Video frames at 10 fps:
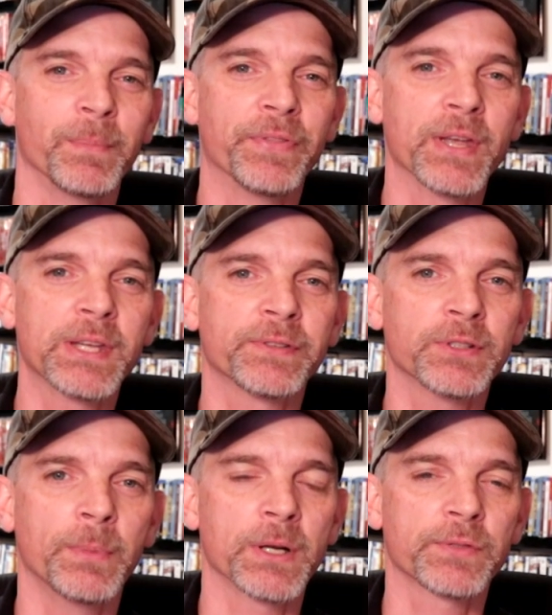But thank you
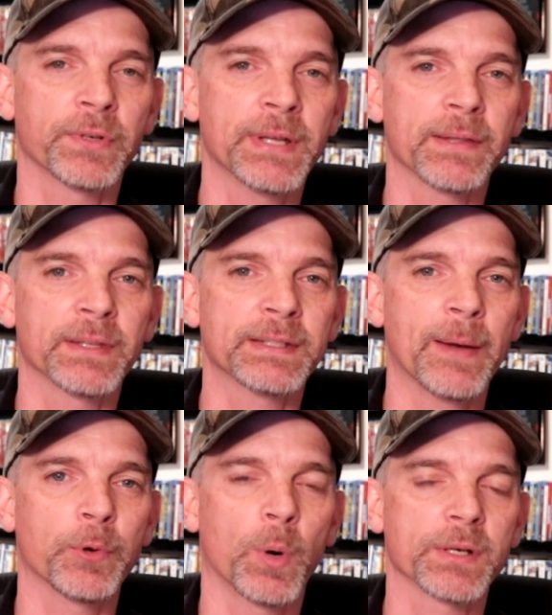so much for taking the
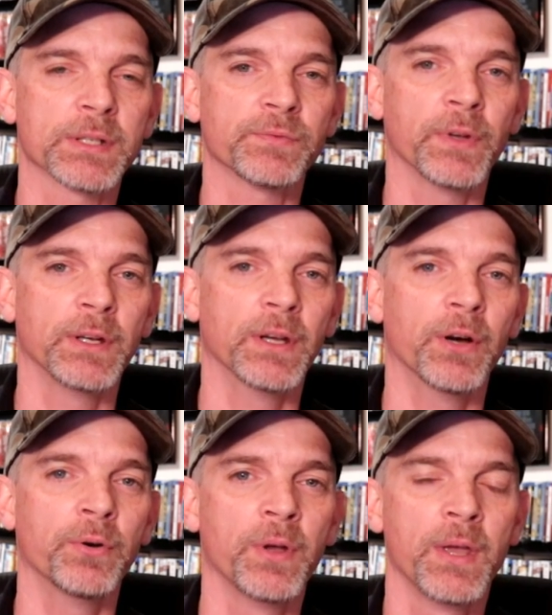time to watch this
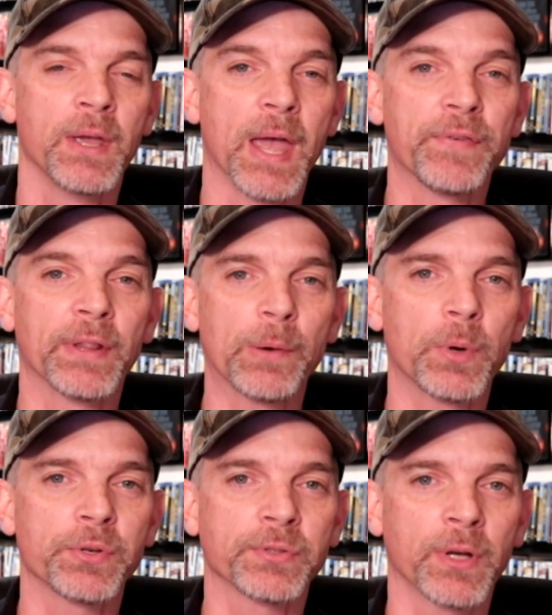video. If you like
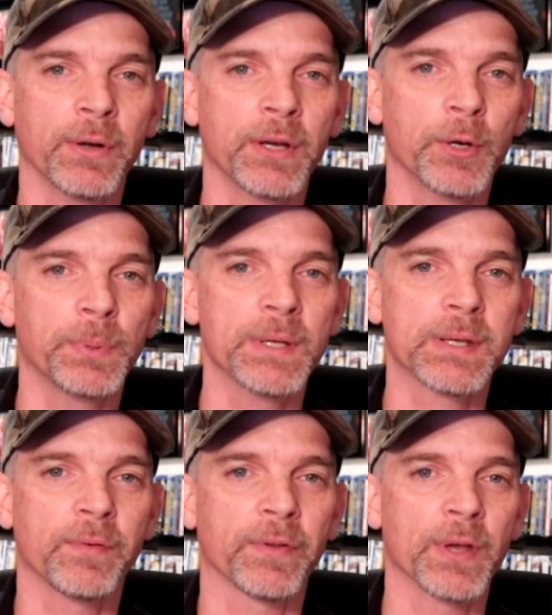what you saw here, please
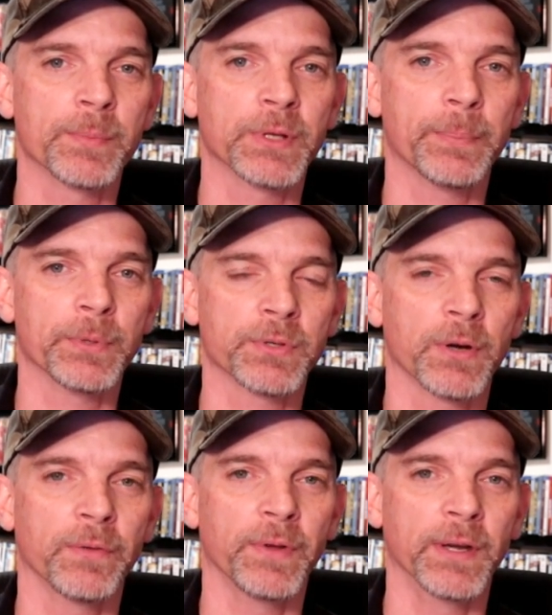give it a thumbs up and
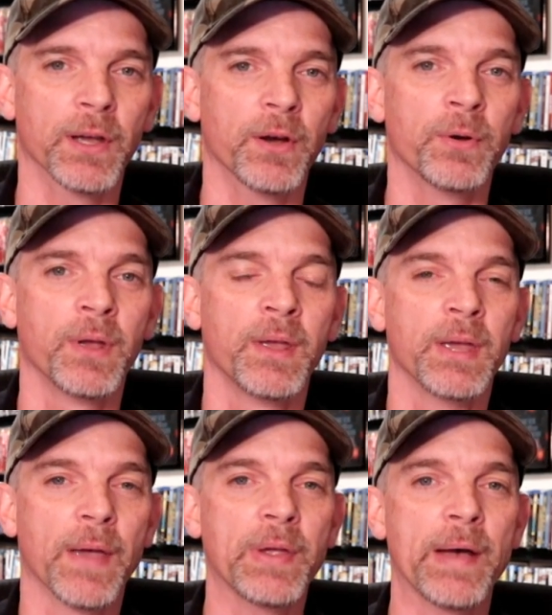share the video.
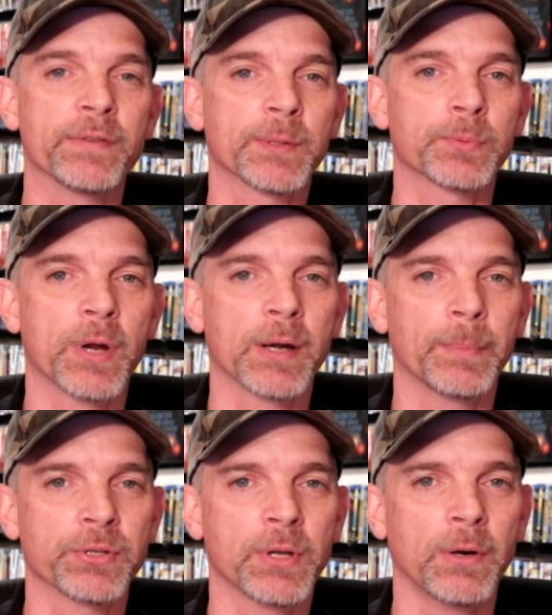If you haven't subscribed to
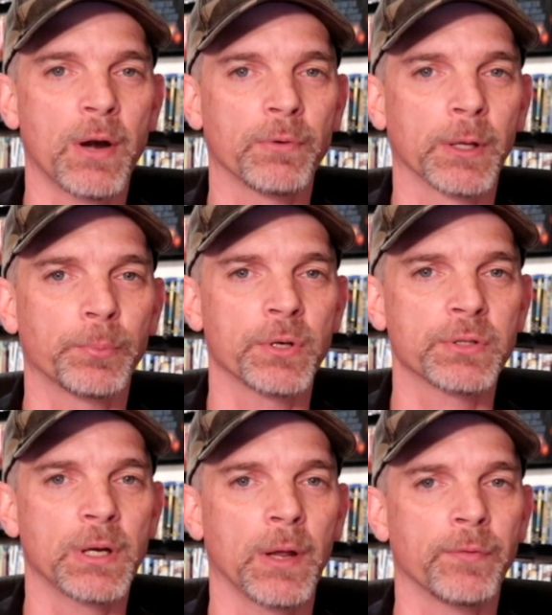my channel, I really
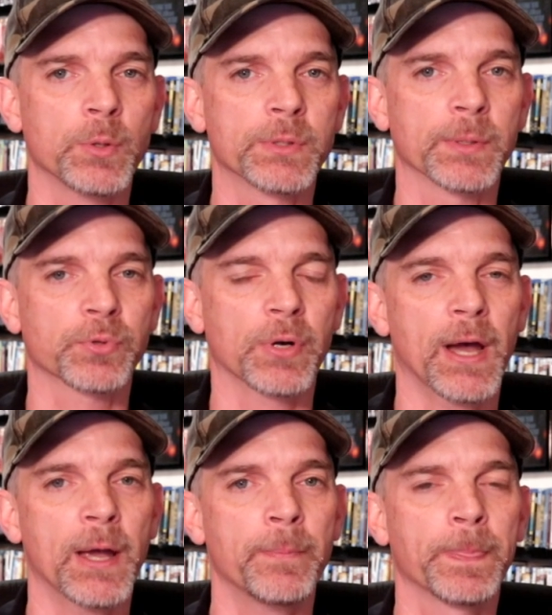appreciate it if you would
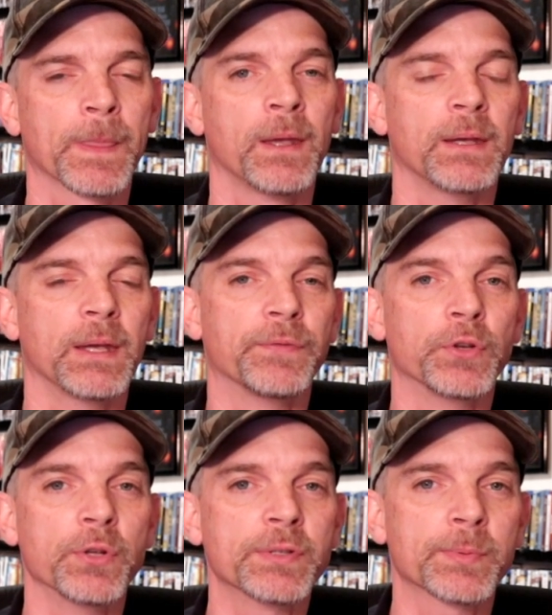subscribe. If
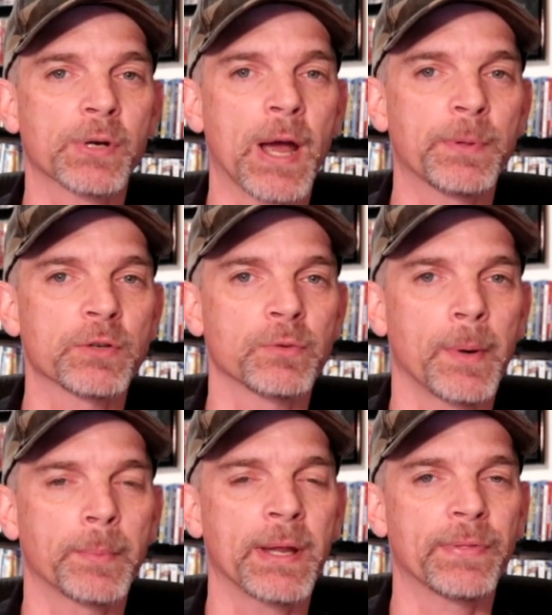you do subscribe, please
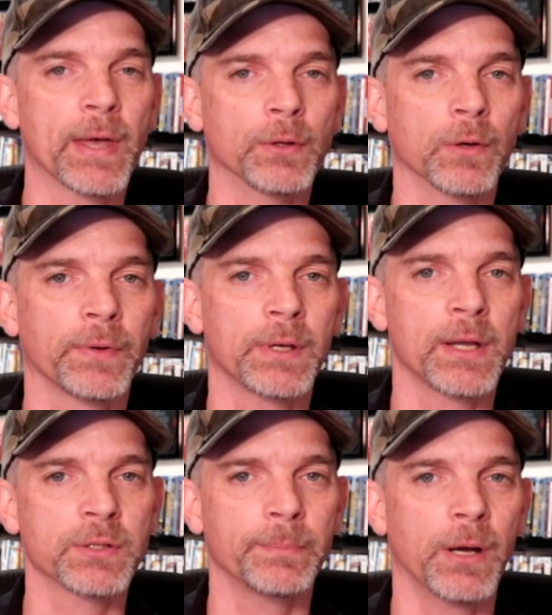remember to hit that
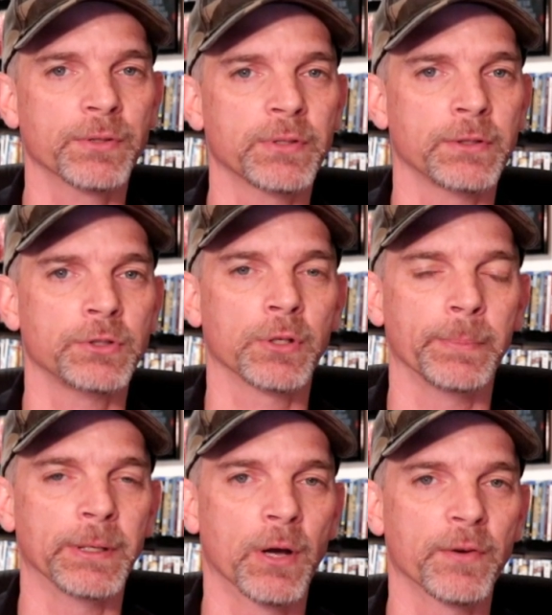notification bell so that you
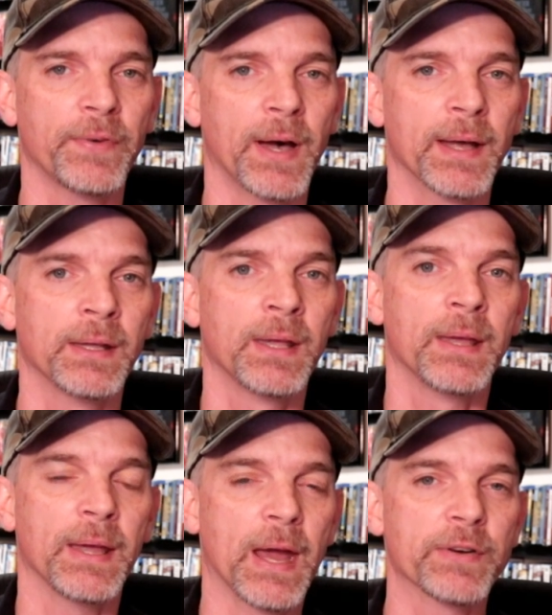can be notified
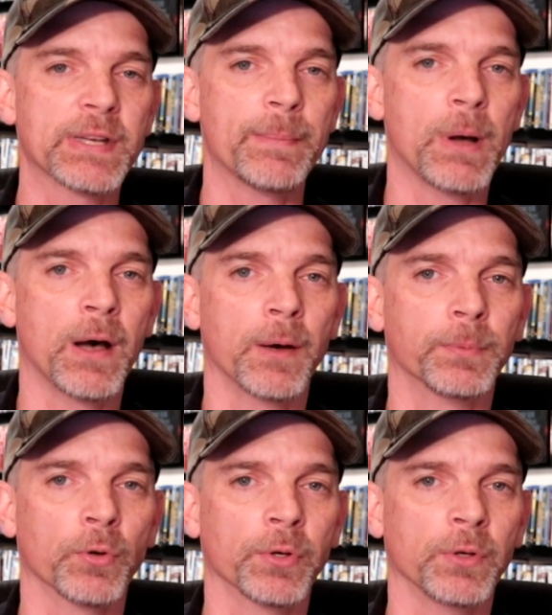every time I
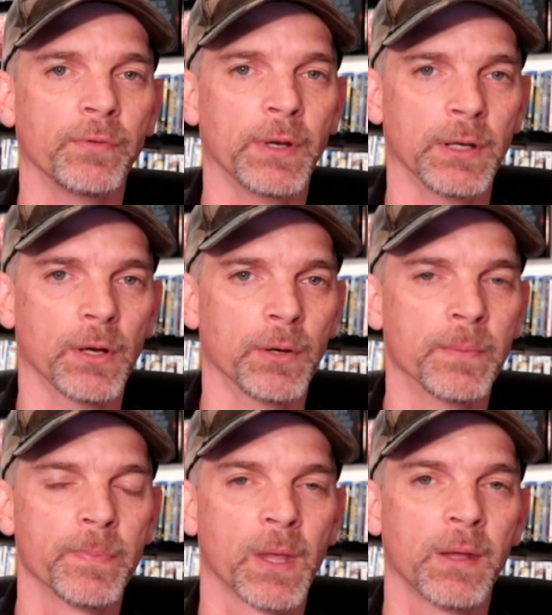upload a new
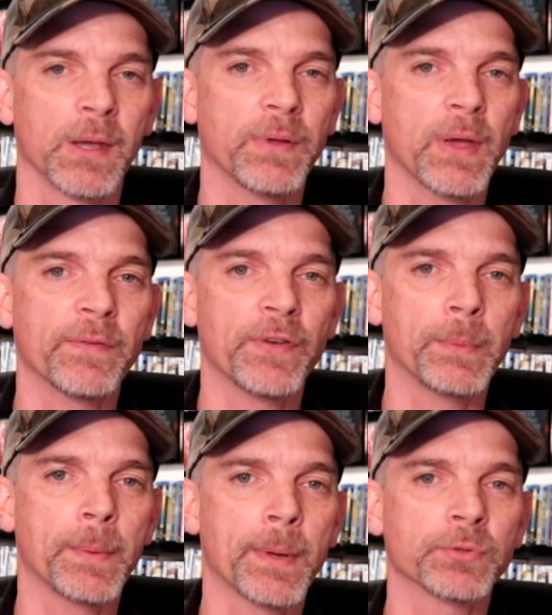video. If you haven't
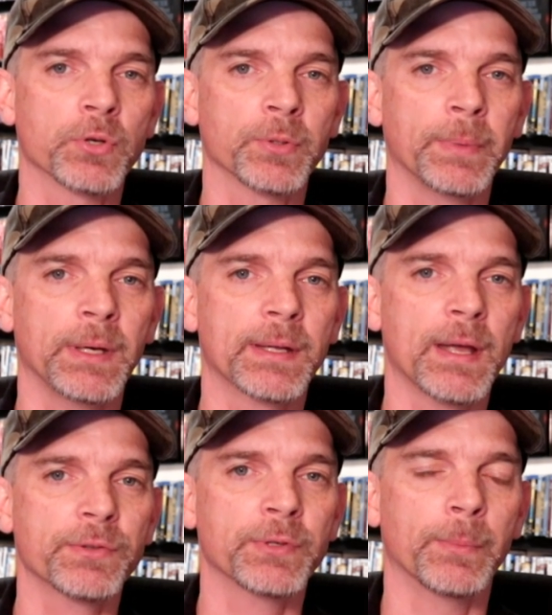found me on my social media
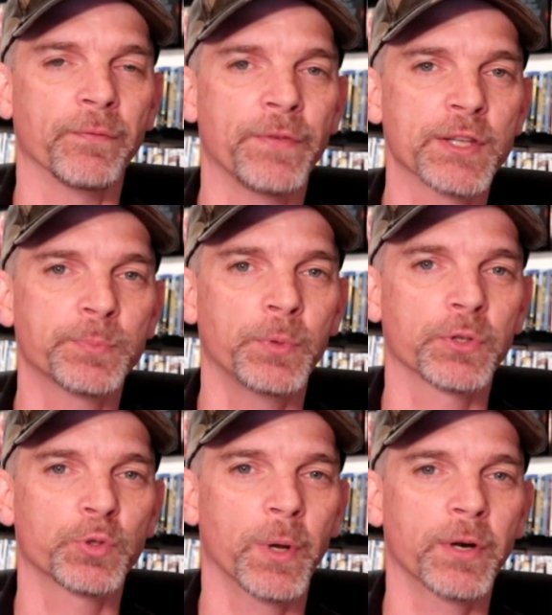accounts, I'm on
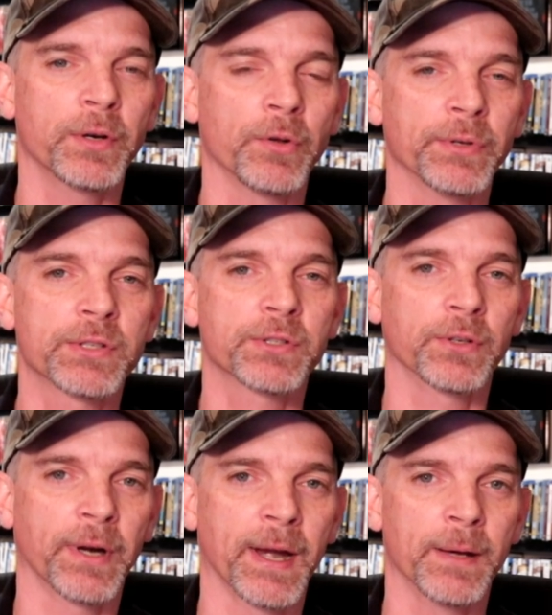Facebook, Twitter, and on
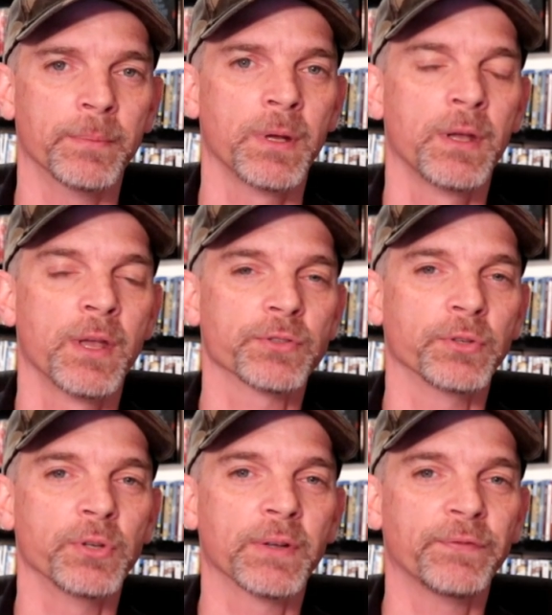Instagram. So
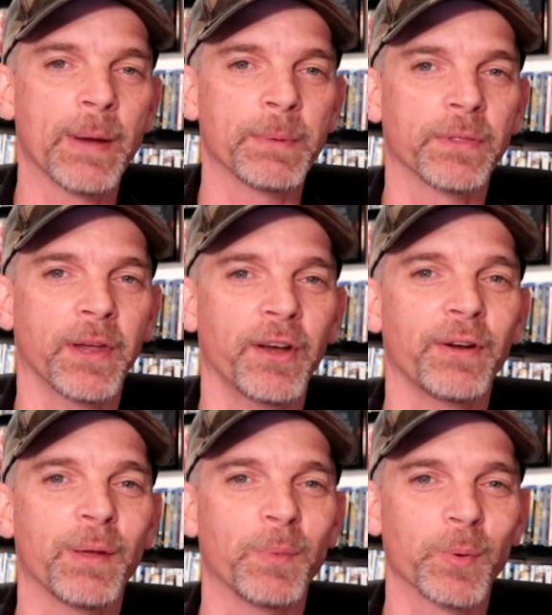you can find me there,
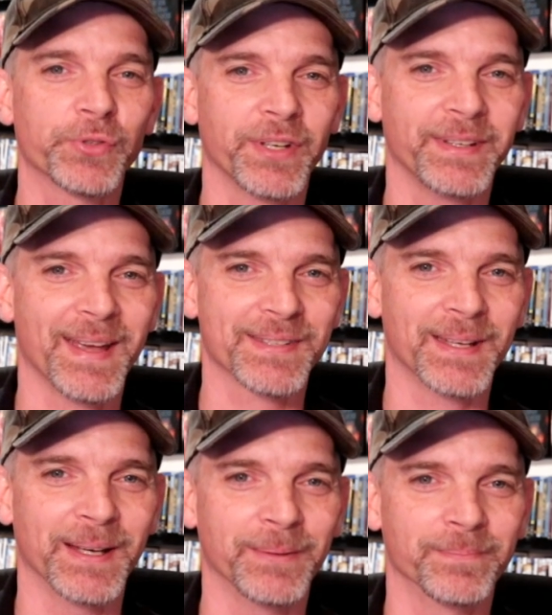and we will see you next
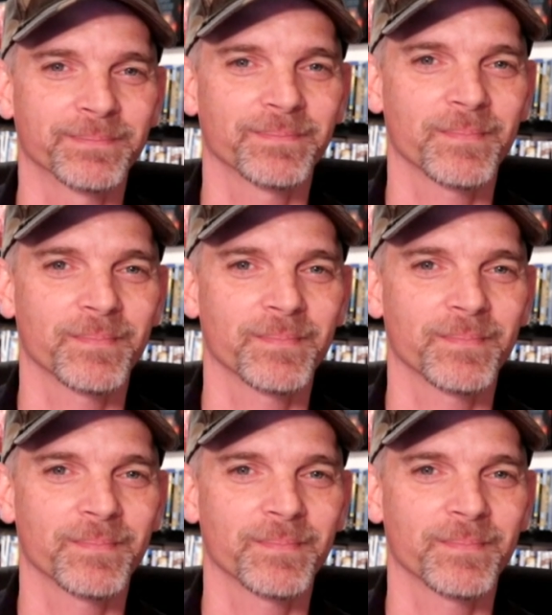time.